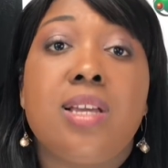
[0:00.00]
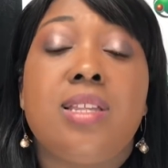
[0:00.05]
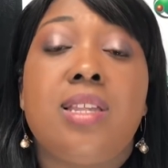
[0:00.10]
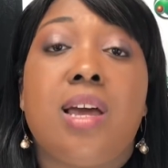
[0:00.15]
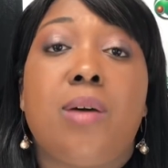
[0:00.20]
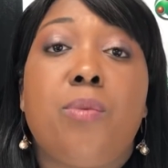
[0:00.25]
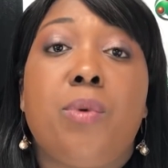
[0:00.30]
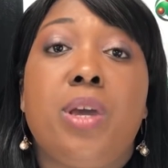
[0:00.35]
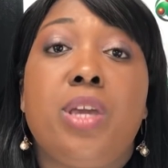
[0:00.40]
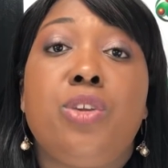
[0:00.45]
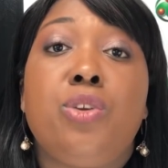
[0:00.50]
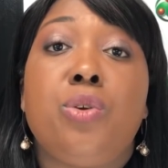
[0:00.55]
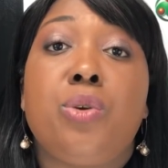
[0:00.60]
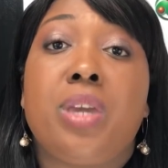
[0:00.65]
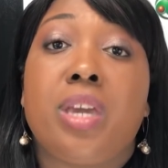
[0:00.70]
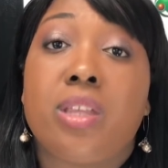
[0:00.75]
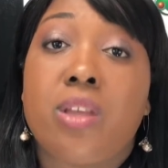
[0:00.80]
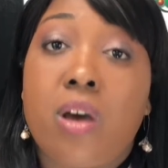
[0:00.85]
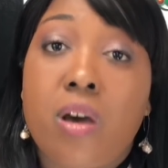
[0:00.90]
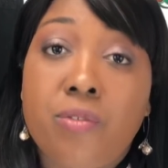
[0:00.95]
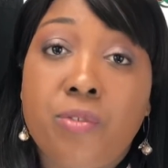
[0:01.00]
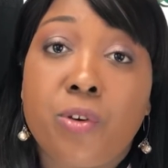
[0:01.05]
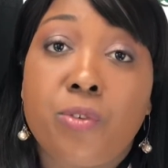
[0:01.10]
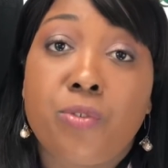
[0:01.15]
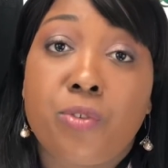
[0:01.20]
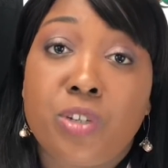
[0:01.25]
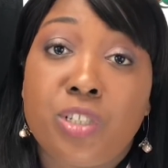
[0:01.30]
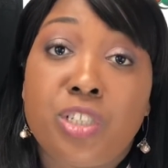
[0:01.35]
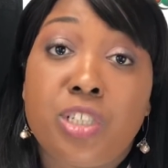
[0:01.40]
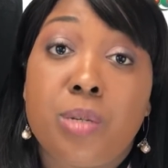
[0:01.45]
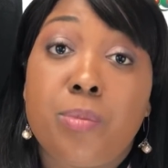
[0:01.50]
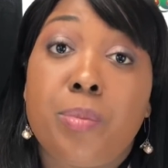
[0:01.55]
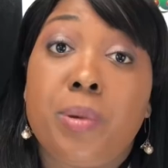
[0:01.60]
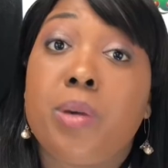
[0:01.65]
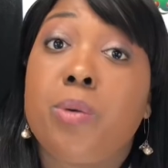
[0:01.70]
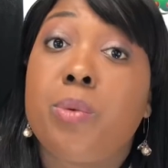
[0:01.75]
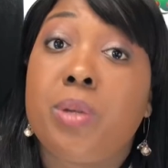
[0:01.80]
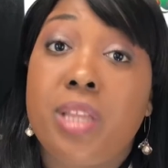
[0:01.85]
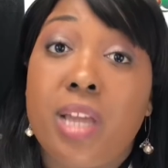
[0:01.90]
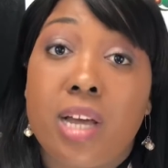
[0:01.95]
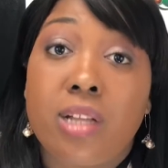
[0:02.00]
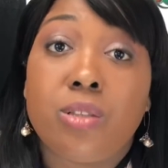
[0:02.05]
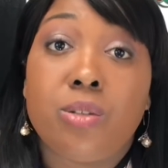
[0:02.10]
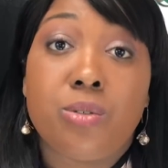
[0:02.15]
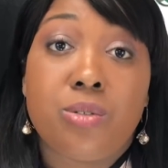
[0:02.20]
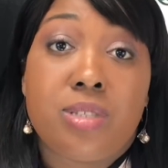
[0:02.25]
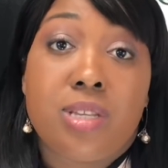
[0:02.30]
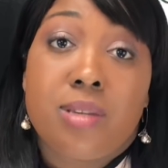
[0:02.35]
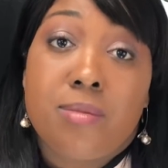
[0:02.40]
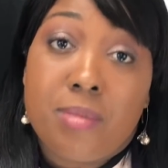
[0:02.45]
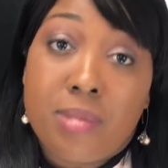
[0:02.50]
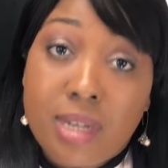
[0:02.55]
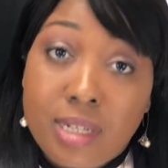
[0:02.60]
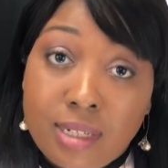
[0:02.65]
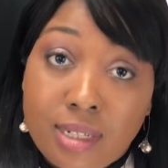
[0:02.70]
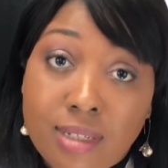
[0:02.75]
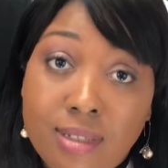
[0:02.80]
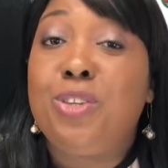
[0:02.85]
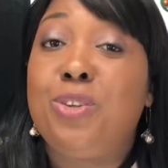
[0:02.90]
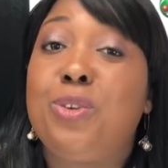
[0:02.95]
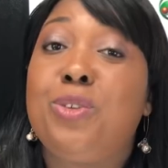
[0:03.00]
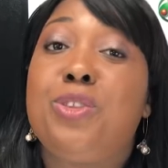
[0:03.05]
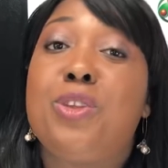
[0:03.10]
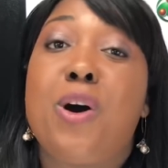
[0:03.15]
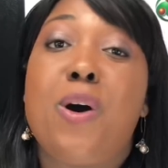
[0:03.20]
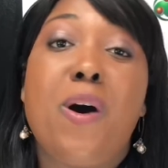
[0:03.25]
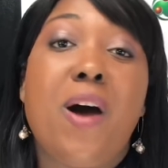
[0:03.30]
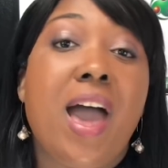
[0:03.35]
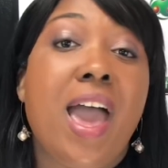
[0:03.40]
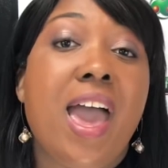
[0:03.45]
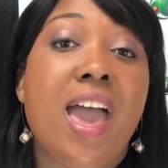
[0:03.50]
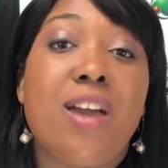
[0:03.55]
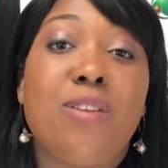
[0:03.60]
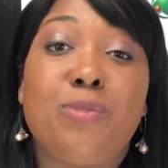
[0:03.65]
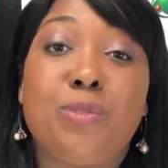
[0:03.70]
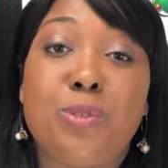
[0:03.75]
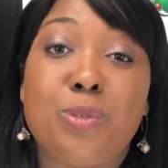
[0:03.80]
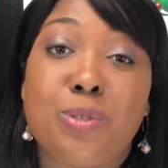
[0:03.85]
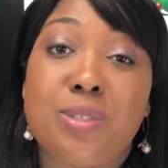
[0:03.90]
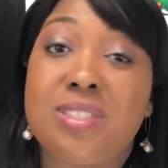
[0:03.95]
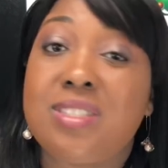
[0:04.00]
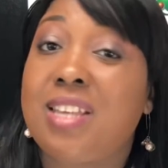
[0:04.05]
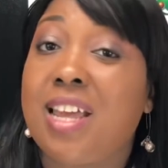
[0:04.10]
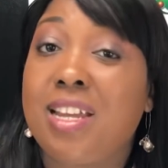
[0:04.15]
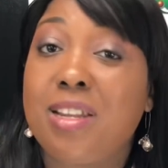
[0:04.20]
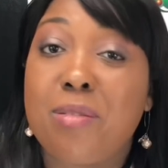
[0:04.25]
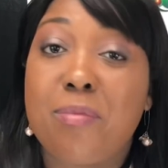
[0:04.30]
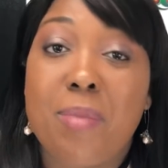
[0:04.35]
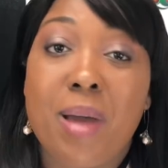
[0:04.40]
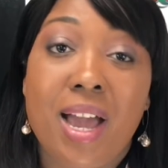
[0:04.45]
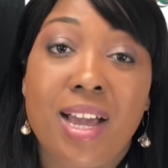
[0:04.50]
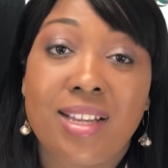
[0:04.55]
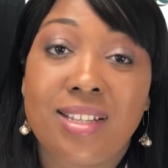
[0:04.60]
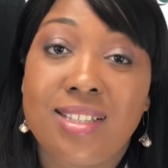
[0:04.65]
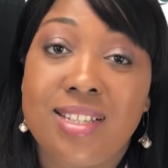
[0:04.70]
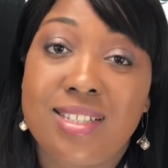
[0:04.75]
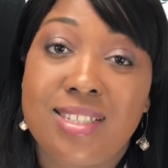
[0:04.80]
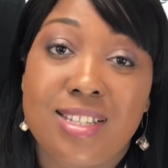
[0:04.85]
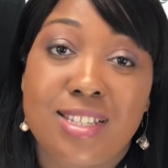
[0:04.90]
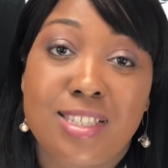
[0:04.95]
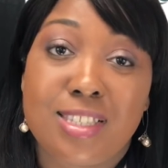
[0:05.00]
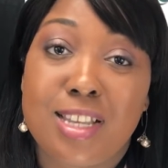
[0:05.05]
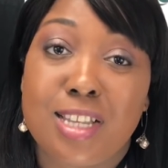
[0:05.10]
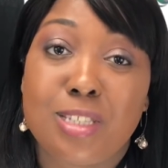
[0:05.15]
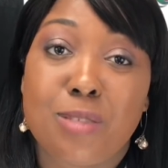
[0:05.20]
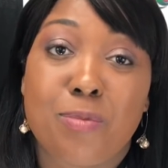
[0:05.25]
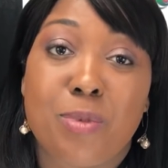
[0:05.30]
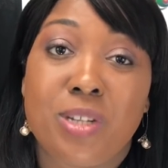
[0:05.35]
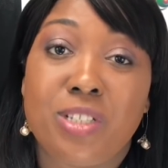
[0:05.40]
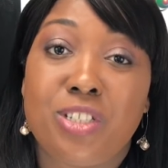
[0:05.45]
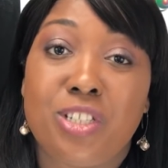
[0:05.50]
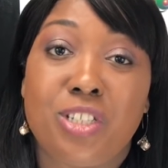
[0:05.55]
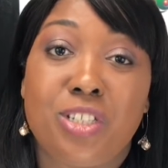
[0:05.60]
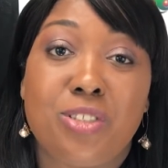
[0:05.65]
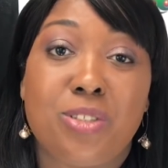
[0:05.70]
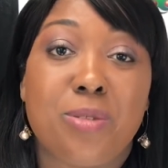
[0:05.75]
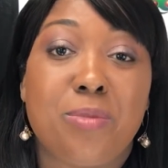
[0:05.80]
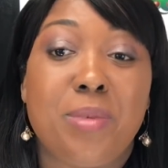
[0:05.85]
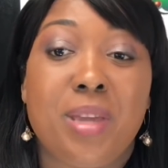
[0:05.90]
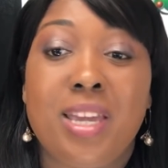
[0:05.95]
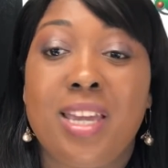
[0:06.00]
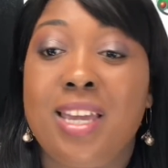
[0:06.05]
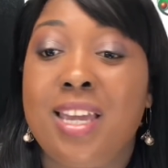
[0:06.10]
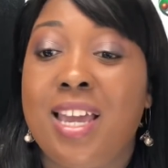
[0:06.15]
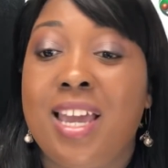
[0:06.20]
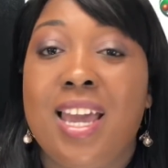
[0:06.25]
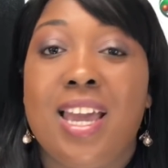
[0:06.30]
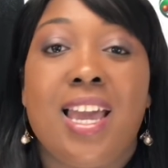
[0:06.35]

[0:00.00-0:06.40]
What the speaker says: That way you can offer free shipping without losing money. You don't have to send back this Excel spreadsheet to me.